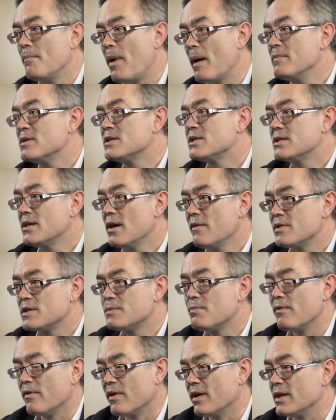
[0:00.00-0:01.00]
Payment service
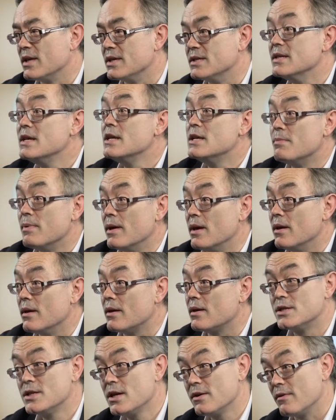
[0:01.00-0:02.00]
providers need to be
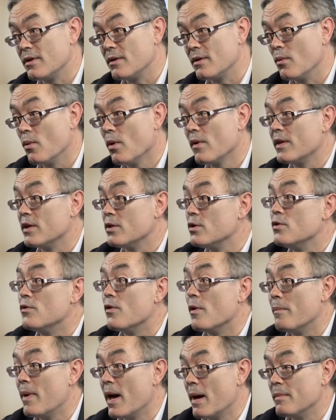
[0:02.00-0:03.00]
considering what they do
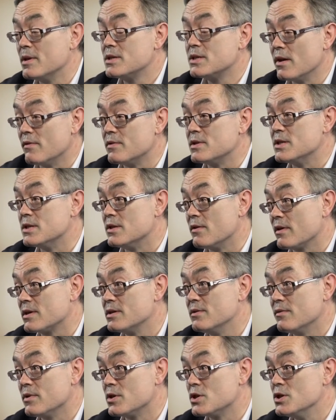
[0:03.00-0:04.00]
for Payment Services
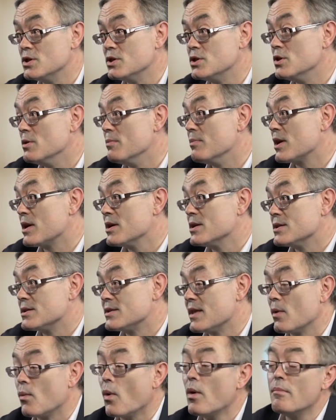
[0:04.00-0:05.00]
Directive version 2 because
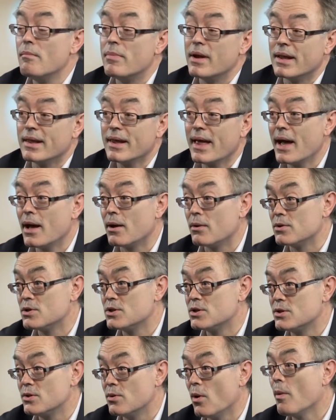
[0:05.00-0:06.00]
they won't be allowed
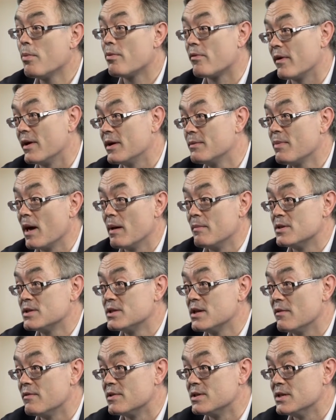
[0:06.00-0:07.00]
to operate payment
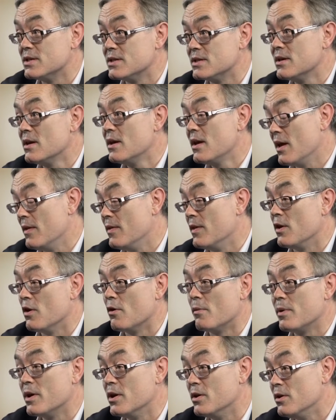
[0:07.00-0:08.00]
services in the
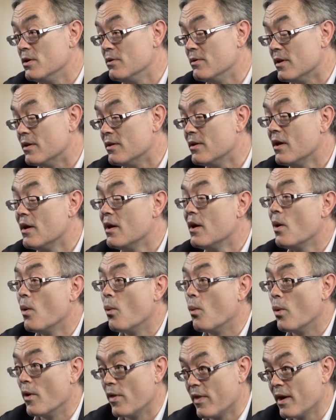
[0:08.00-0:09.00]
European Union
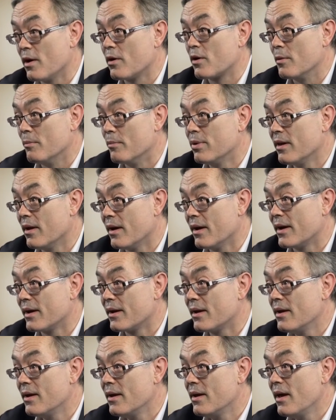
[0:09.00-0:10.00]
without complying.
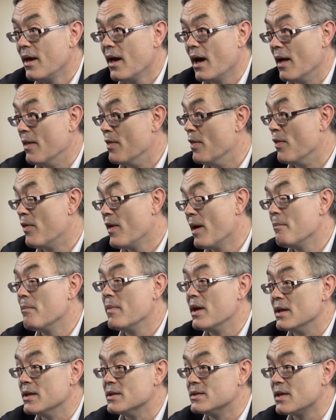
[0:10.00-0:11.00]
And that
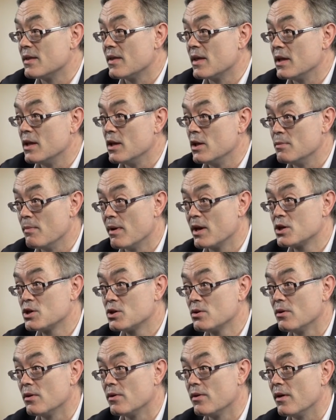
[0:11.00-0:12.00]
means that they need to make
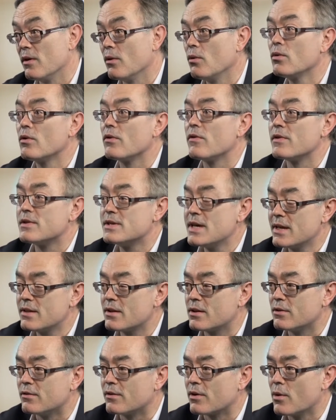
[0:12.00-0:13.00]
sure that all of the
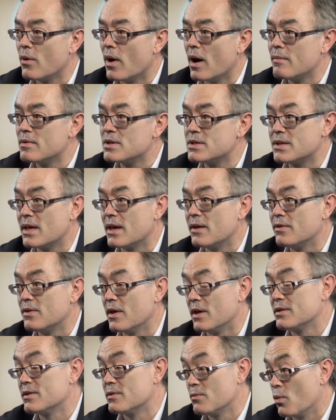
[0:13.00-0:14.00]
technical requirements that
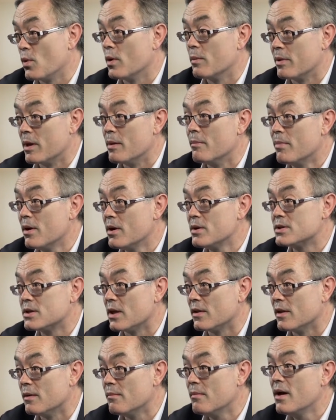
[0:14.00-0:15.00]
will be imposed
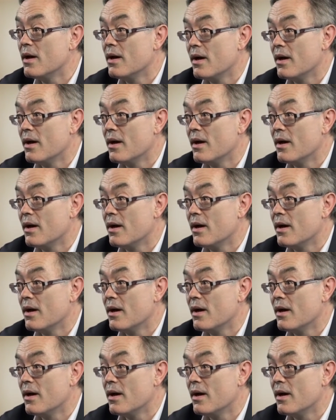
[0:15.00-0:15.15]
on them,